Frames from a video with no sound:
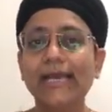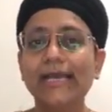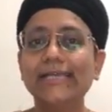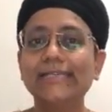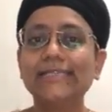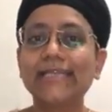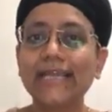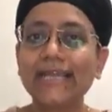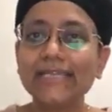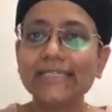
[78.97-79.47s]

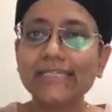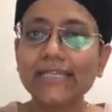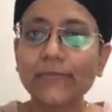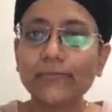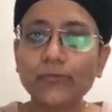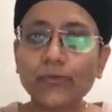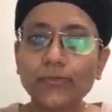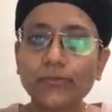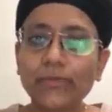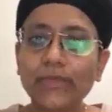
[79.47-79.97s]
Second
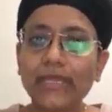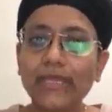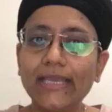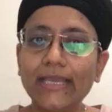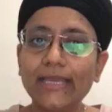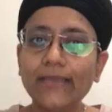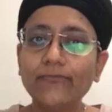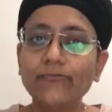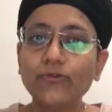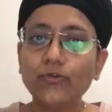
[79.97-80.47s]
step would be
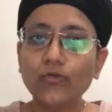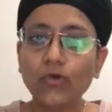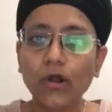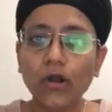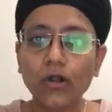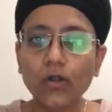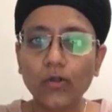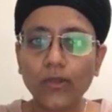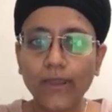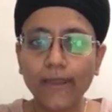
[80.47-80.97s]
if you
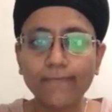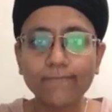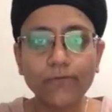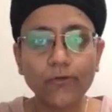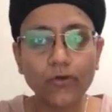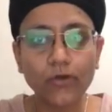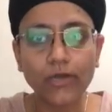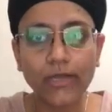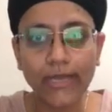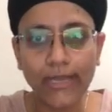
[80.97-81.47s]
are looking
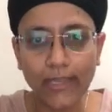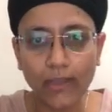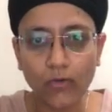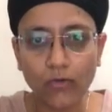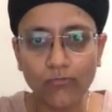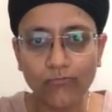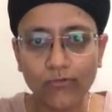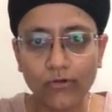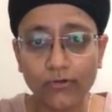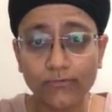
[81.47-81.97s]
for a
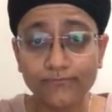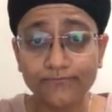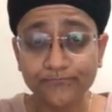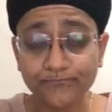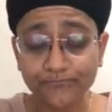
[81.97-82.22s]
layover.